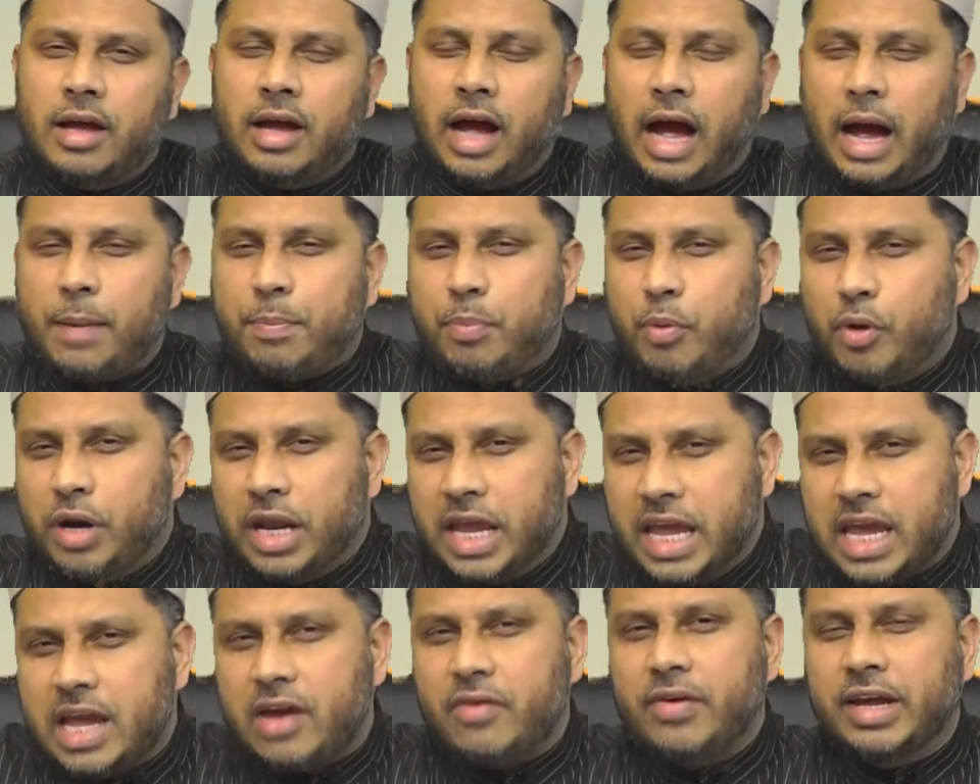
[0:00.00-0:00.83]
Upon
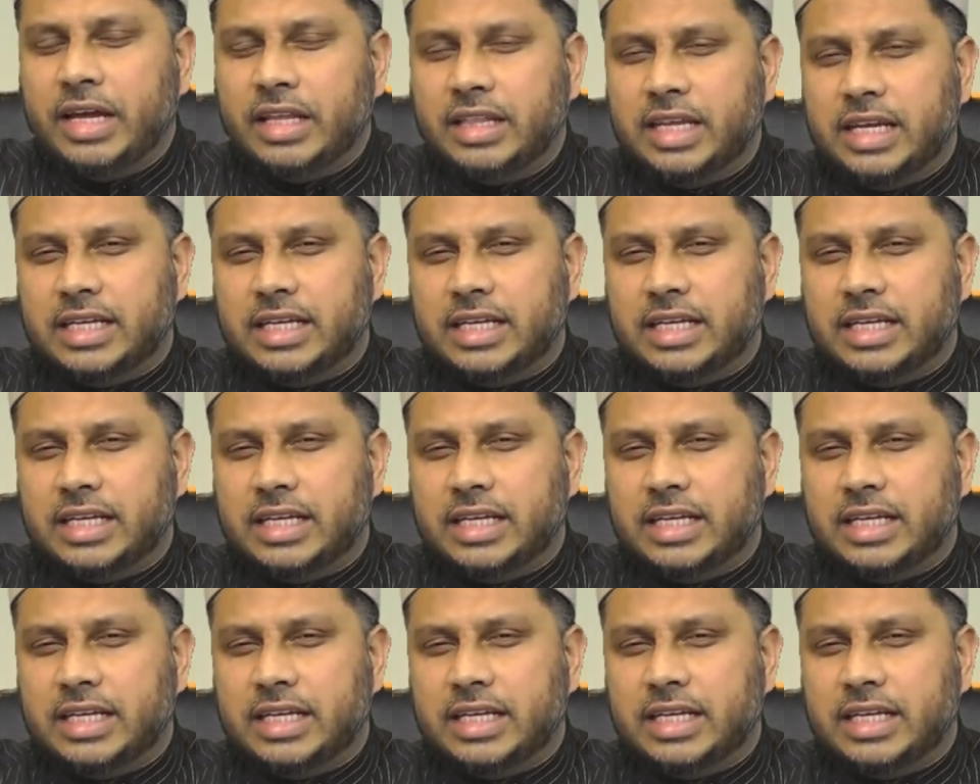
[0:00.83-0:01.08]
hearing